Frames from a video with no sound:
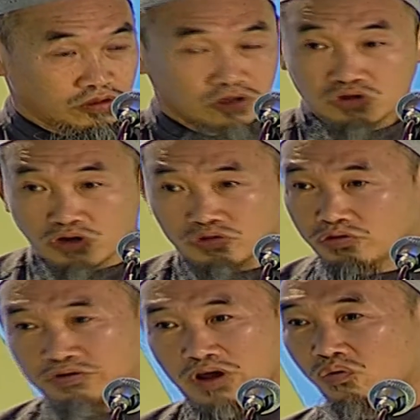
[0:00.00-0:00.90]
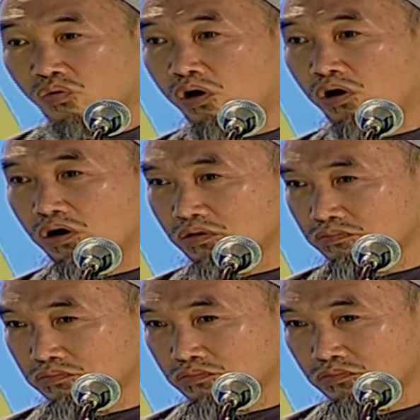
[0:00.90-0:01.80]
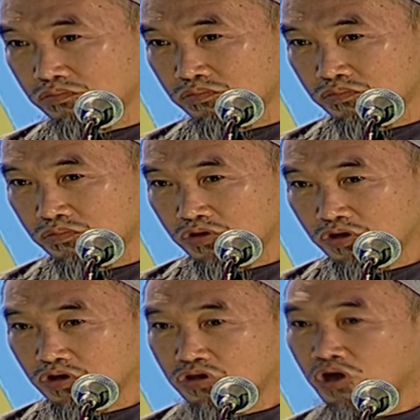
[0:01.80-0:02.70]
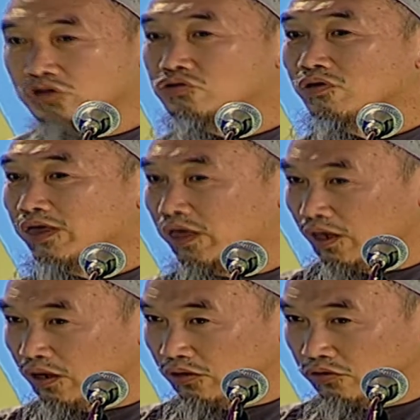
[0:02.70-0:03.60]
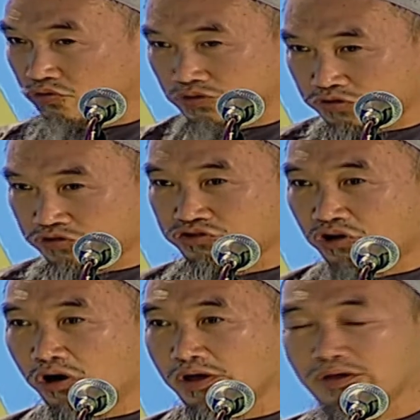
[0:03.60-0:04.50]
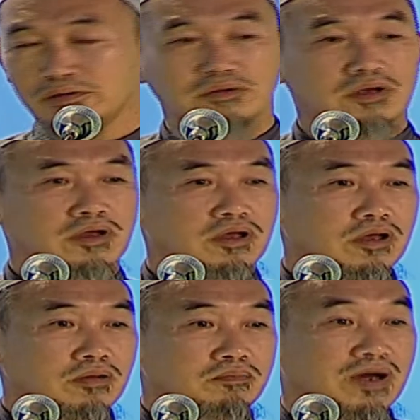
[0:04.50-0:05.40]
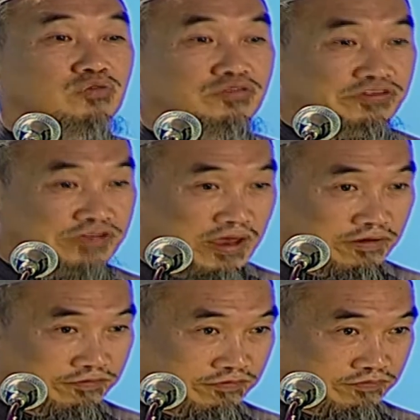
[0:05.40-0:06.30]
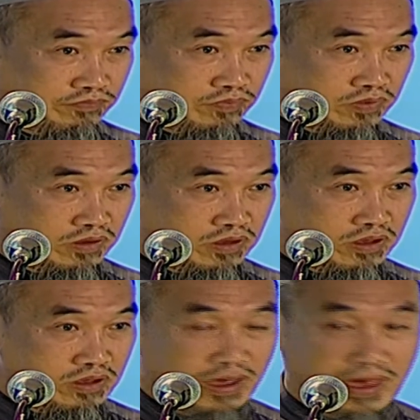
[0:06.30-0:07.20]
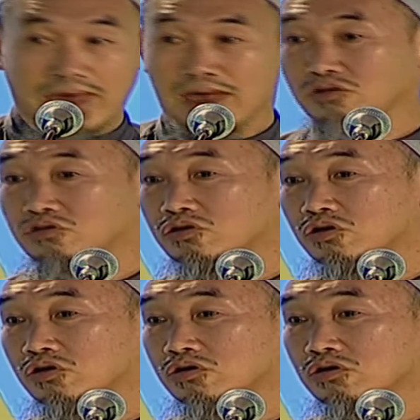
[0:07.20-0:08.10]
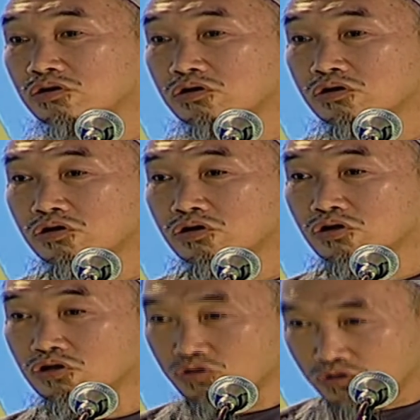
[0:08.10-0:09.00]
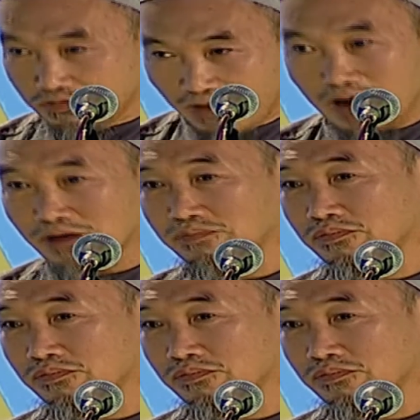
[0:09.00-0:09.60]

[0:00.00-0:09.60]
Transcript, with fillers: not to create war, not to kill, to destroy, but to save and to develop.